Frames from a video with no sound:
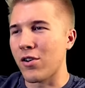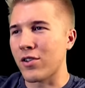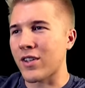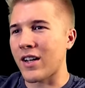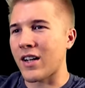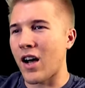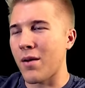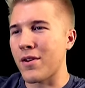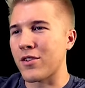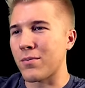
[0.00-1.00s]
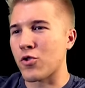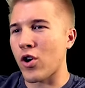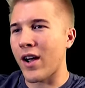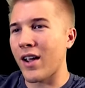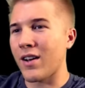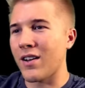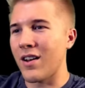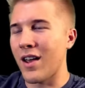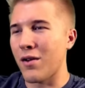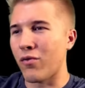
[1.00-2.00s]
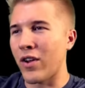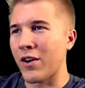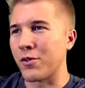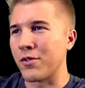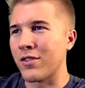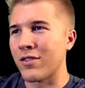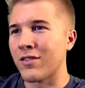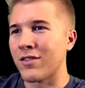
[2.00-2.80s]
Oh, it looks like communism tried and failed,